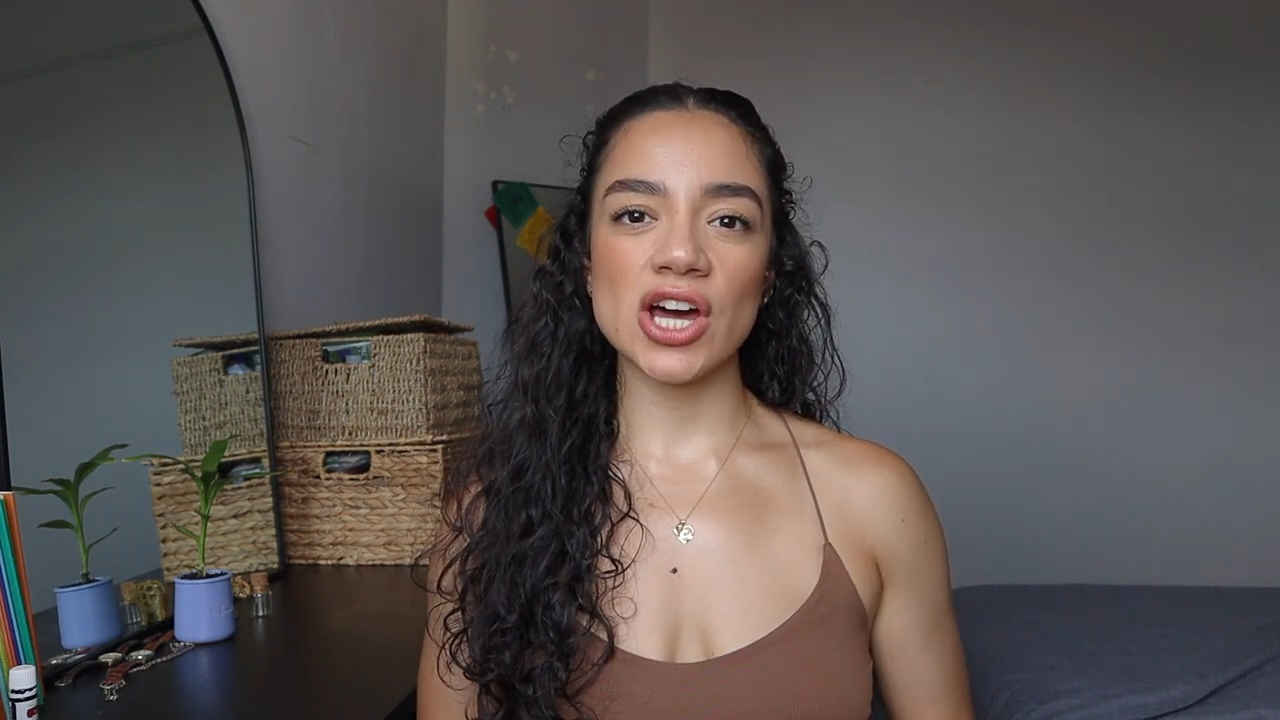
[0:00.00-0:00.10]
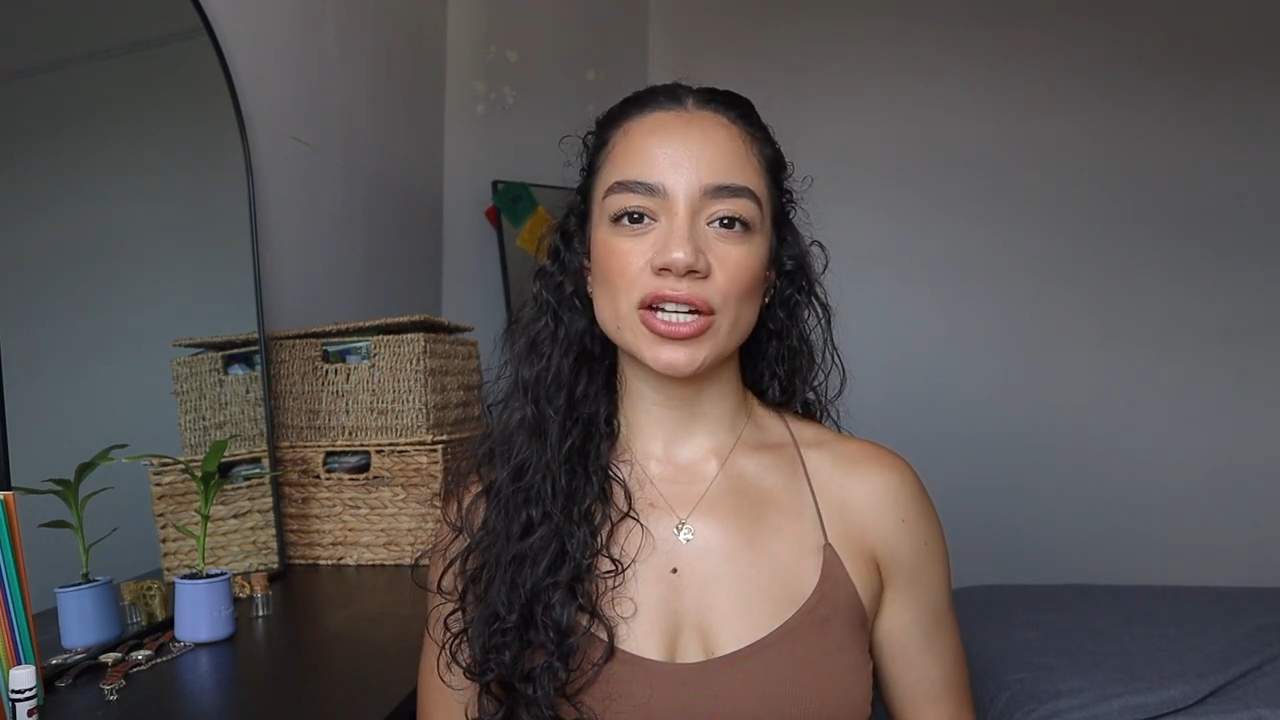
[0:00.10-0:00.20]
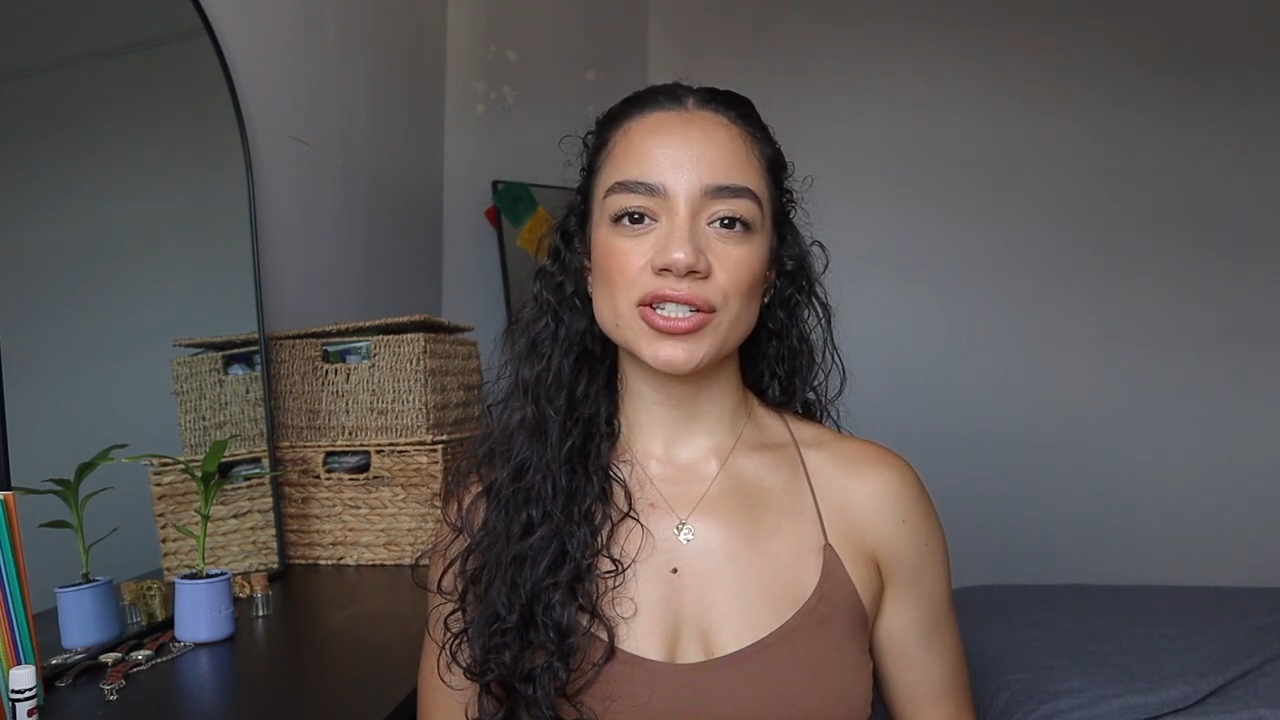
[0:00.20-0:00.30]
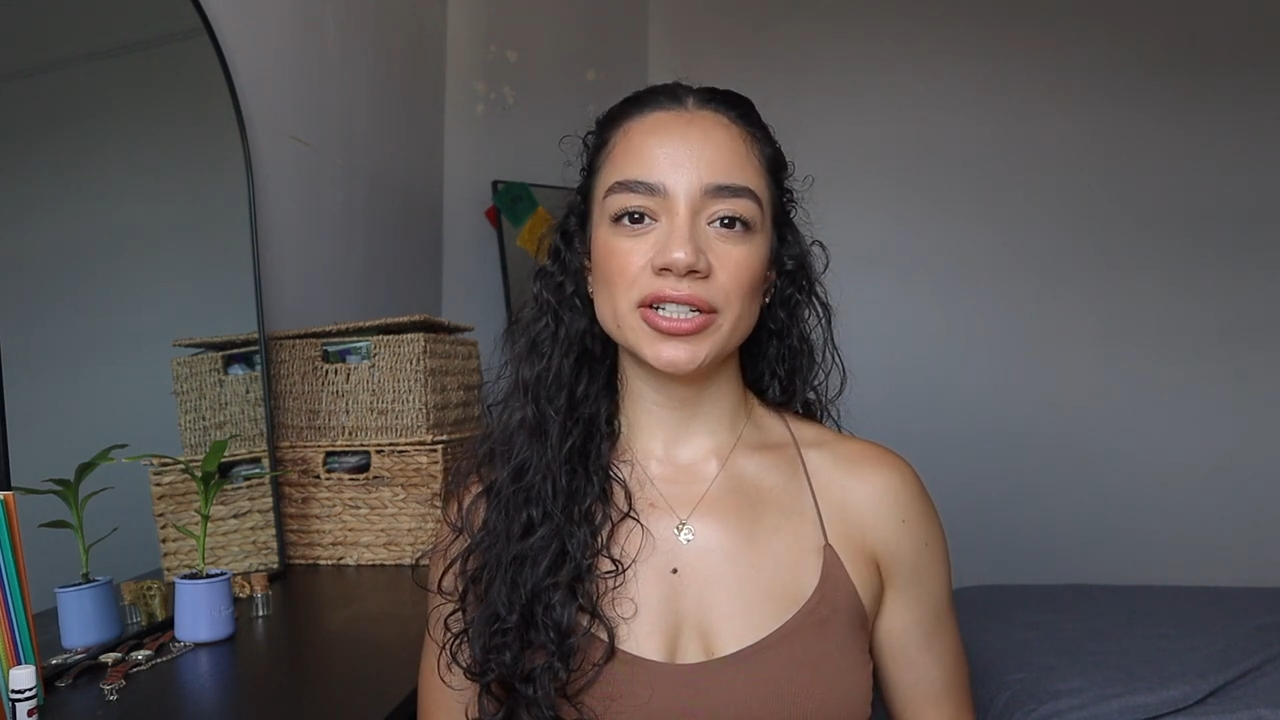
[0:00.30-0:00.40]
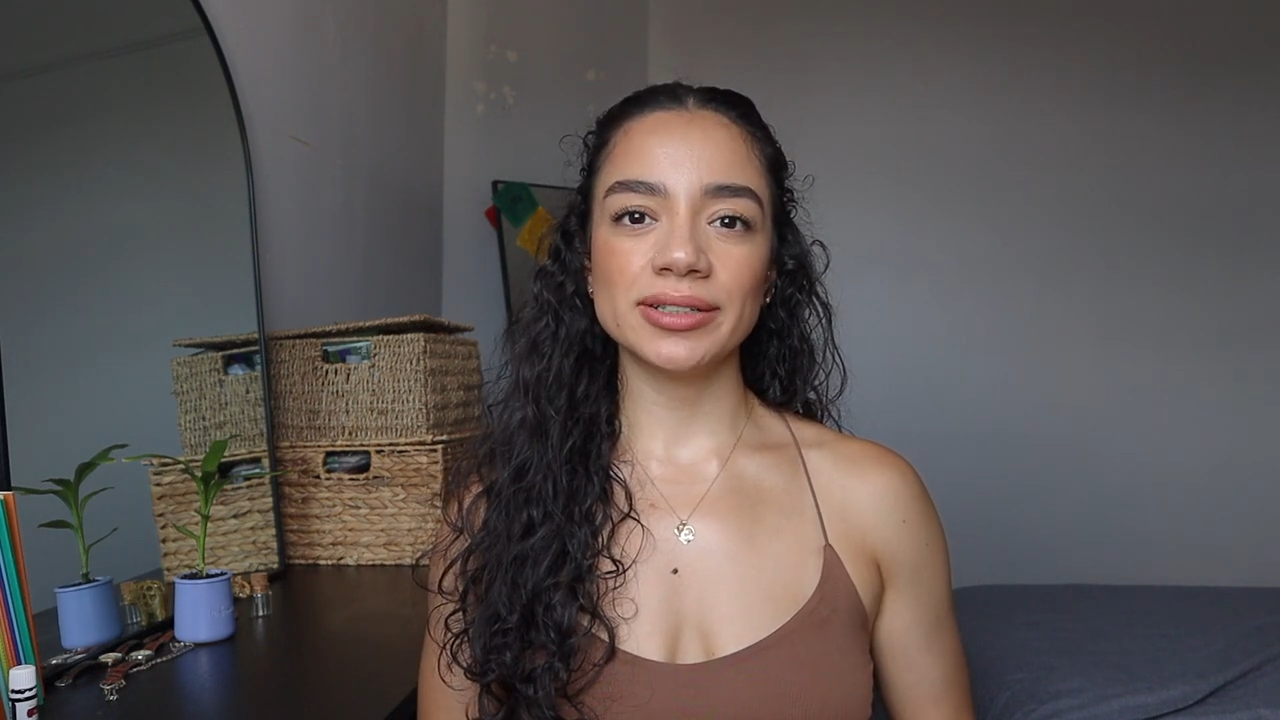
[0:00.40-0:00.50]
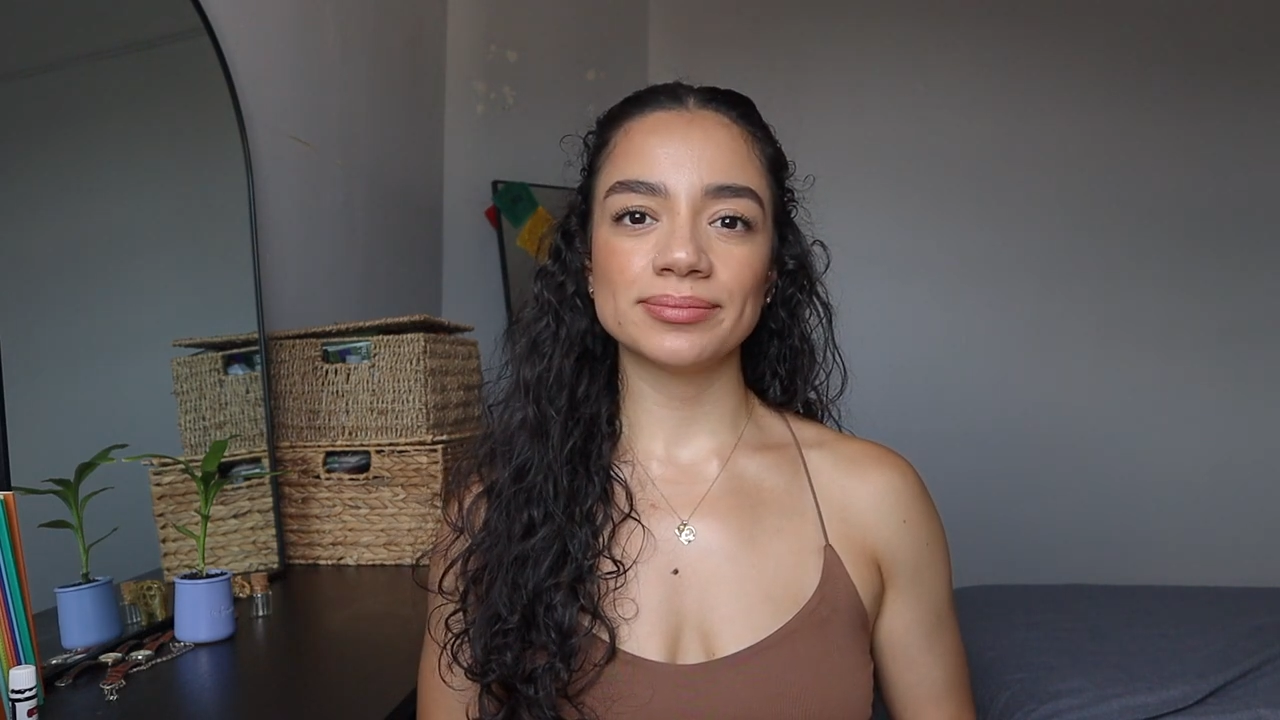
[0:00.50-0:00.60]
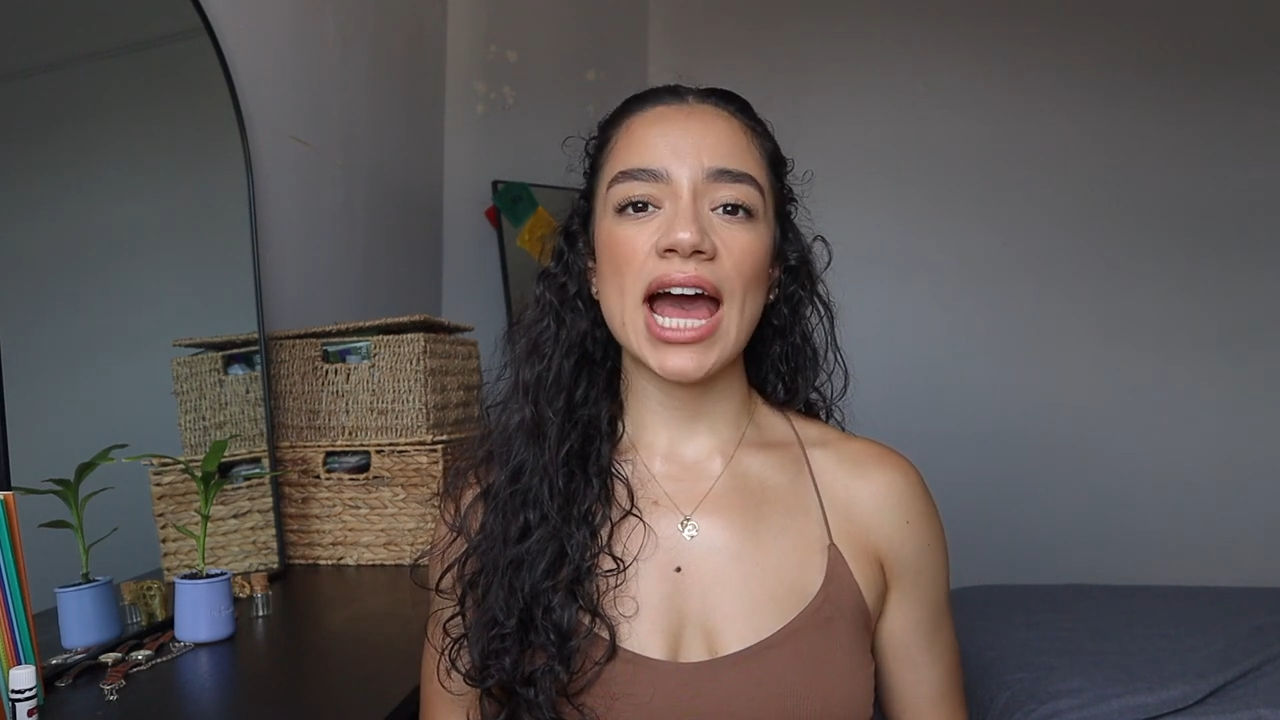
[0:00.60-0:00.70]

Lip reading: doctor: